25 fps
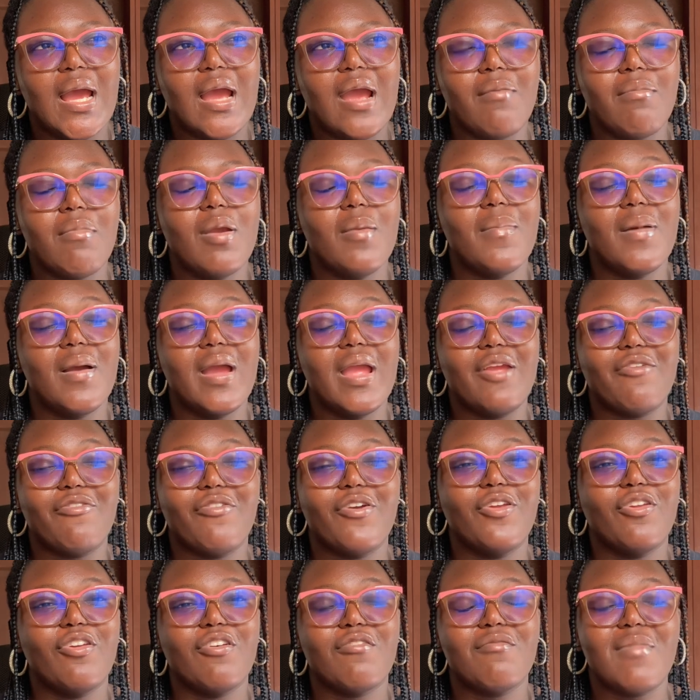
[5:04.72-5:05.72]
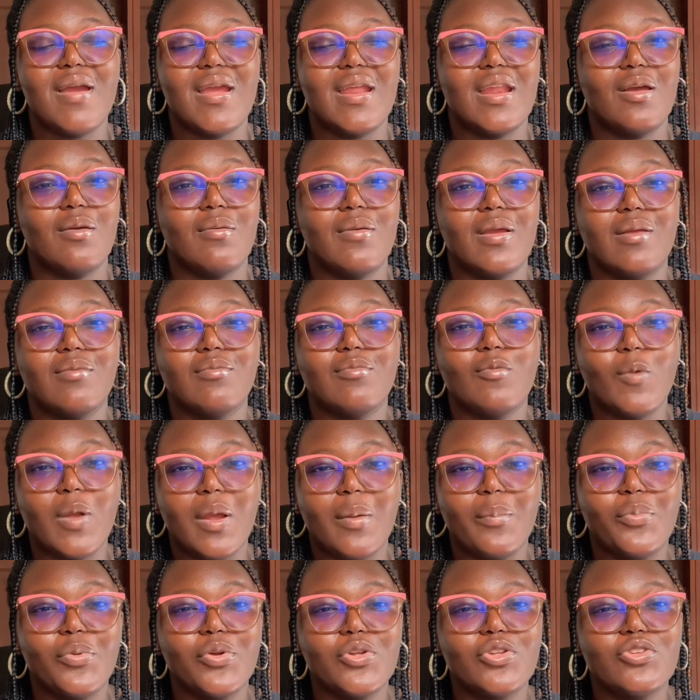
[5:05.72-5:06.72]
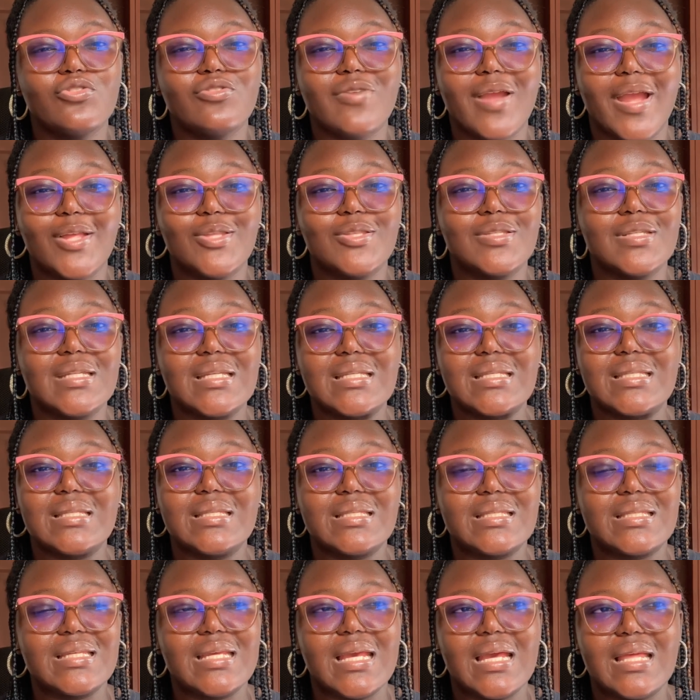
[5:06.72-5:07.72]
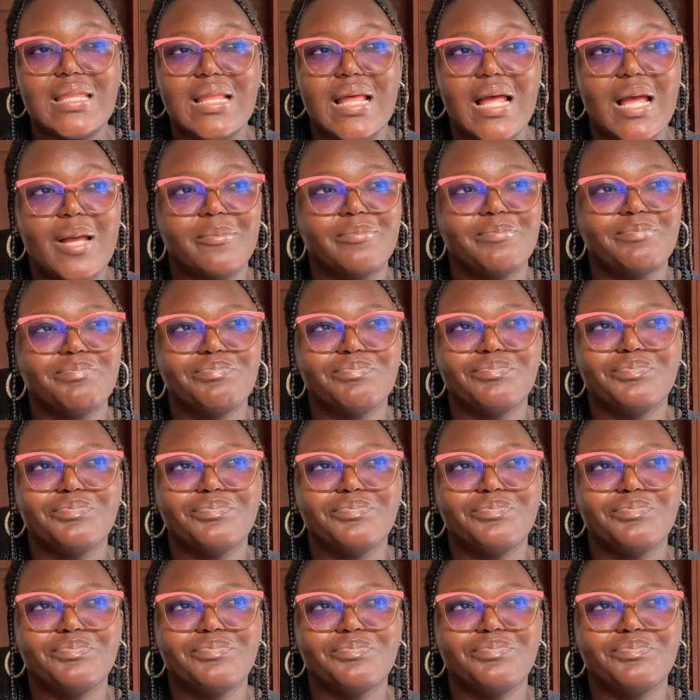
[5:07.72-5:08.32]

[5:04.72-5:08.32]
I remember a friend of mine that we were both trying to do this thing together.